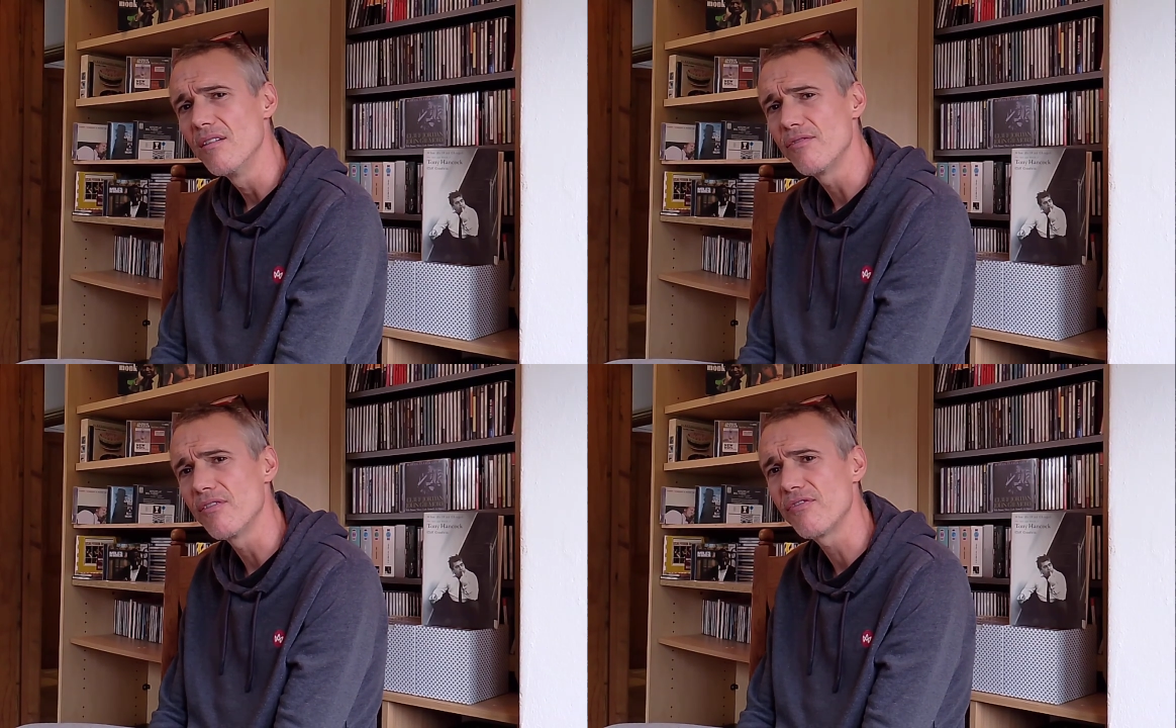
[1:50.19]

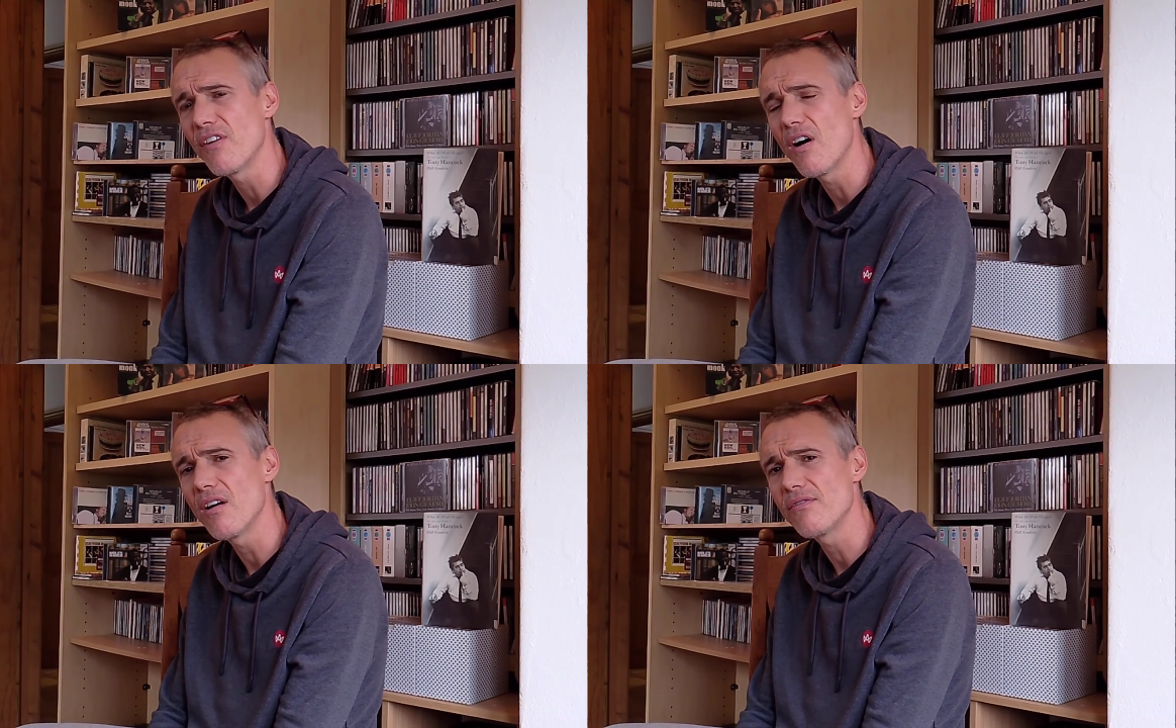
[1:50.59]
for
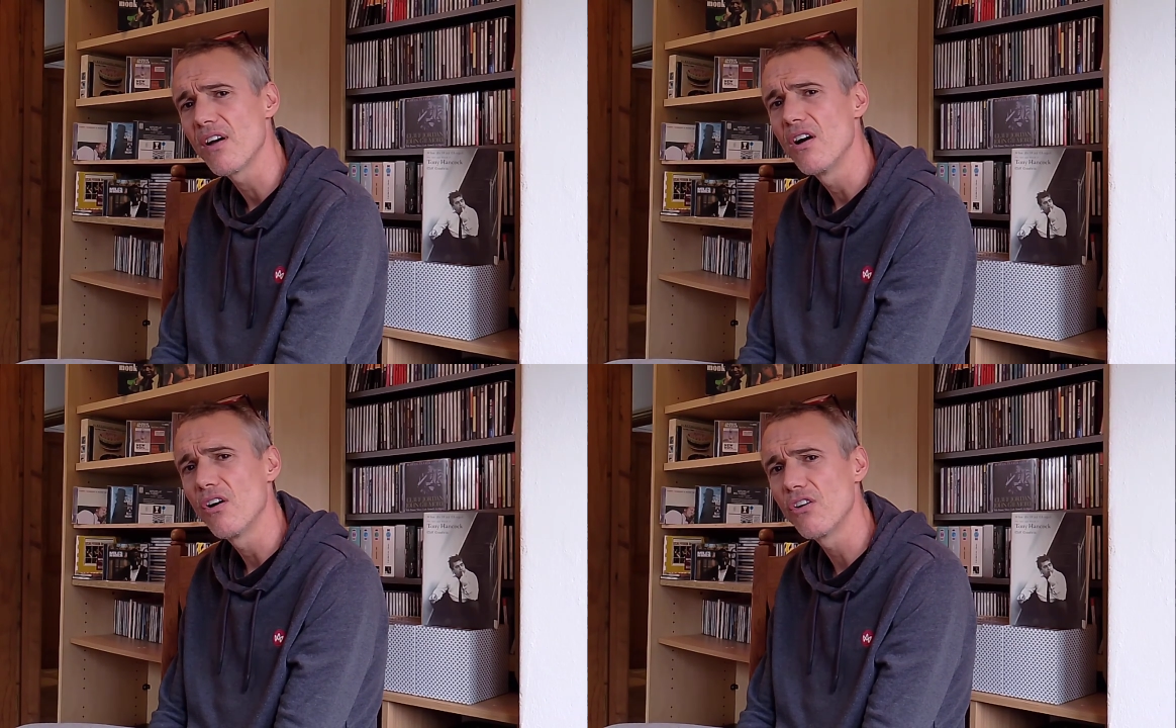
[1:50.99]

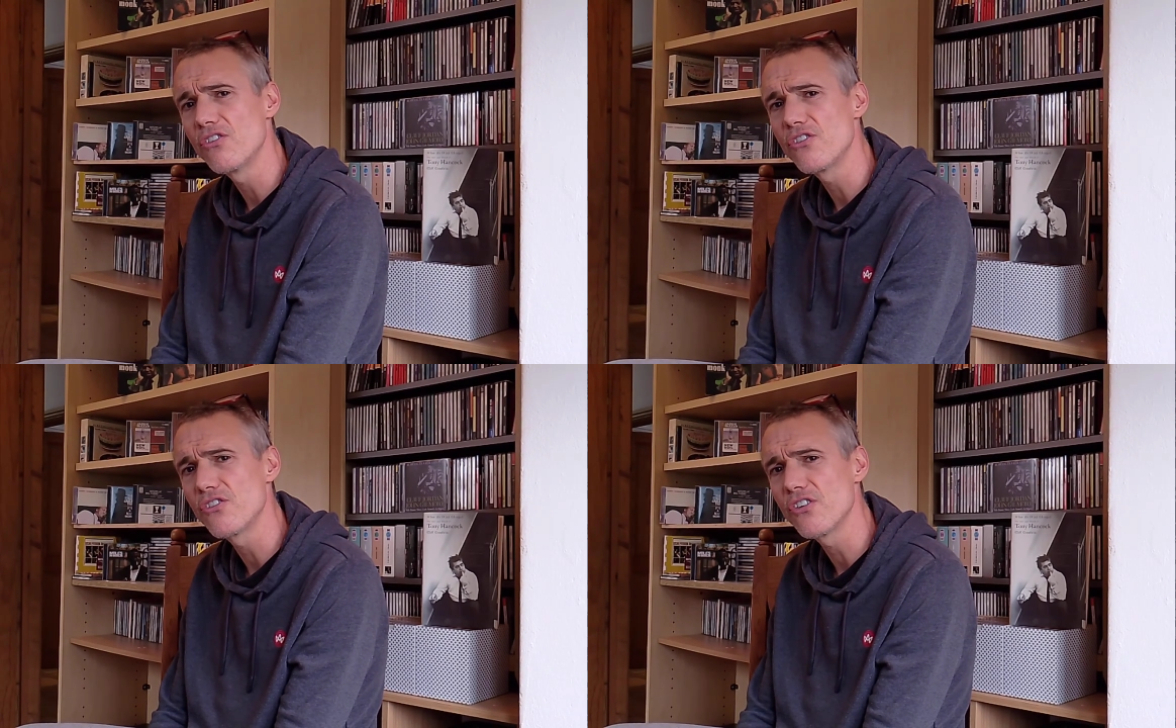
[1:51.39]

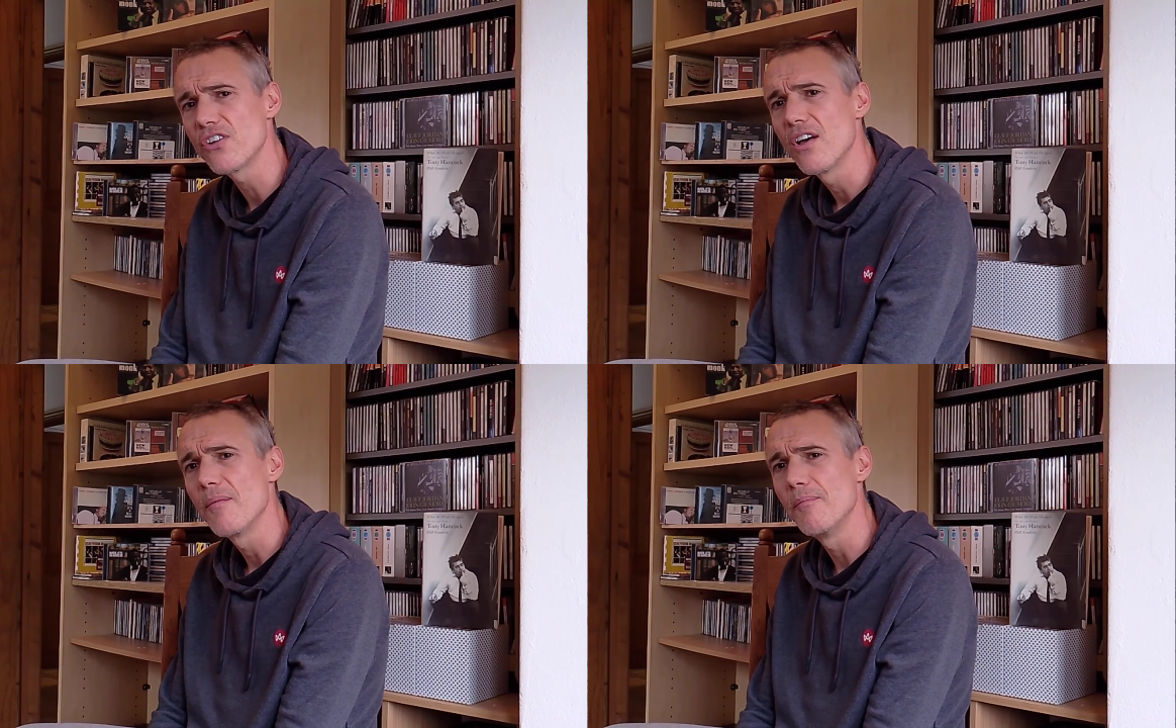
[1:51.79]

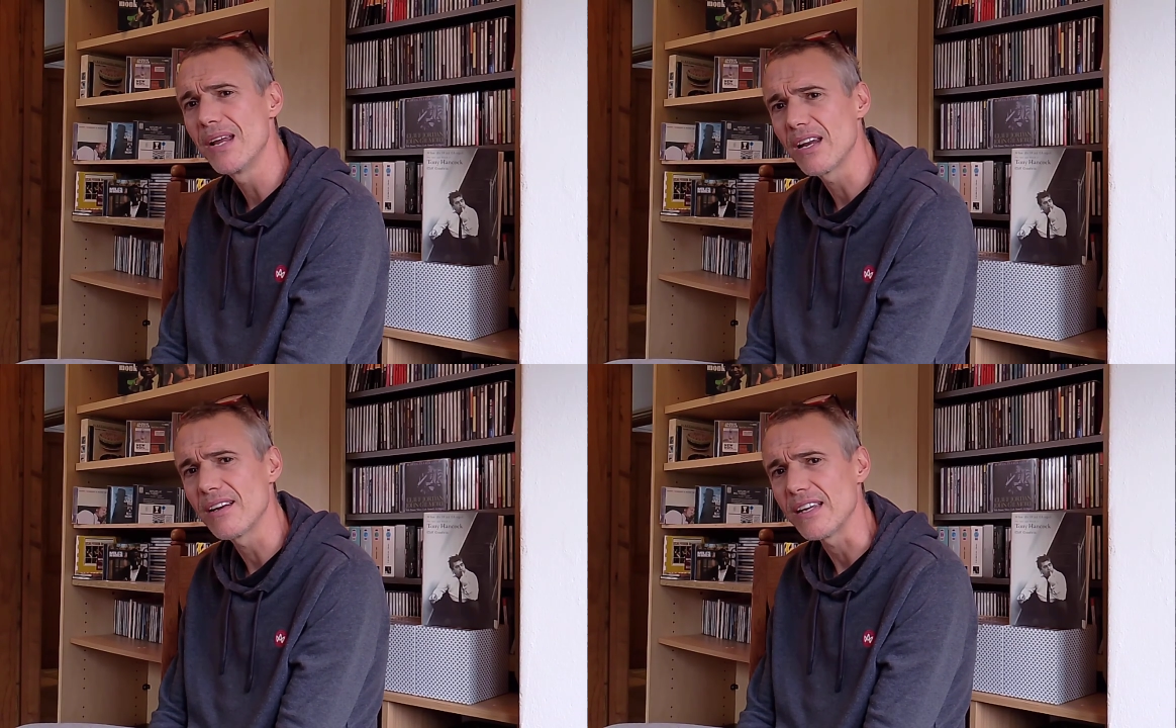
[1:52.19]
500
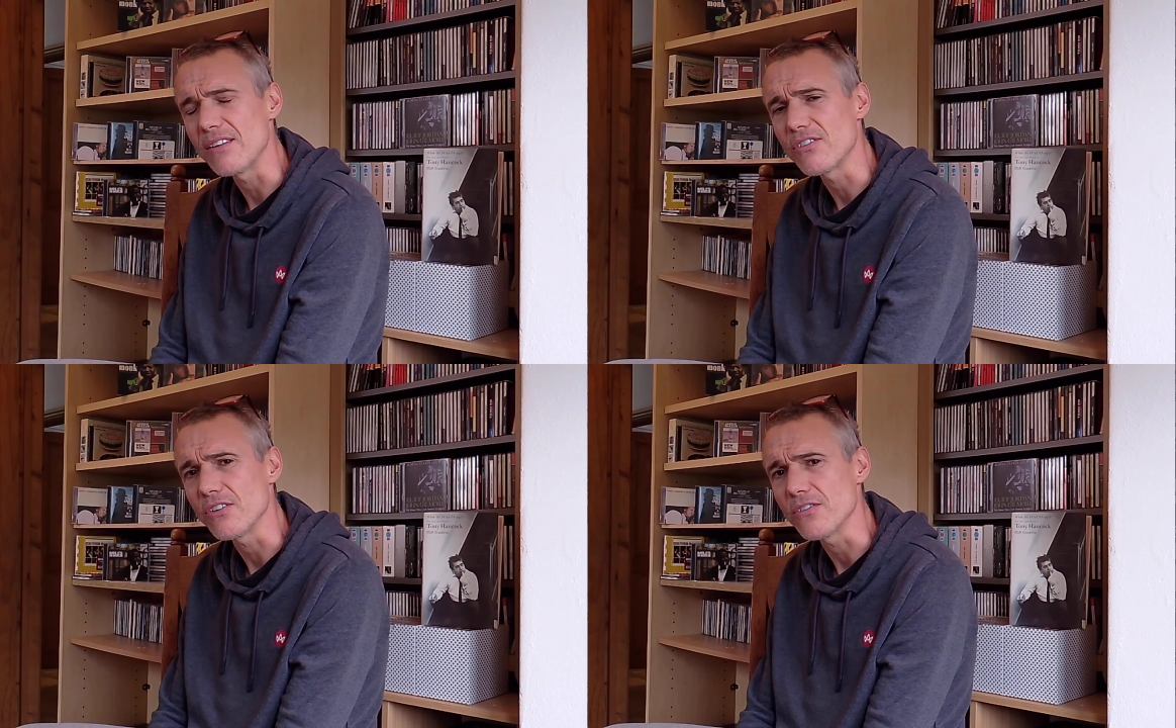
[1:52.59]

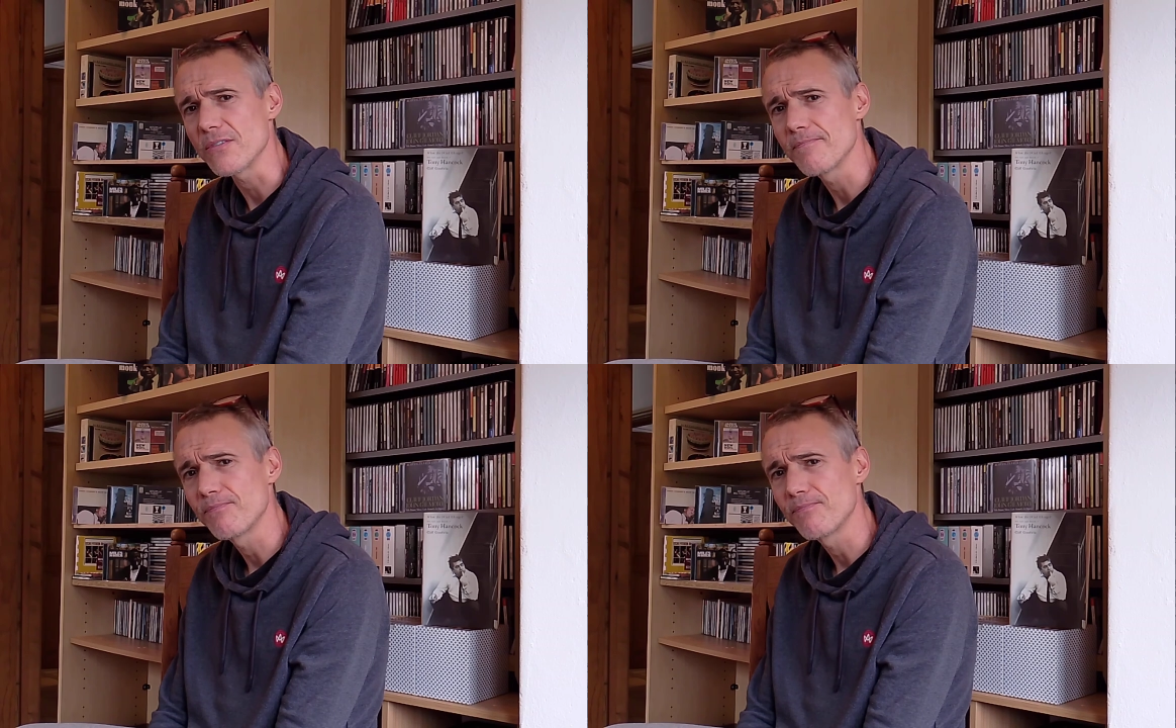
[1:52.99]
millilitres,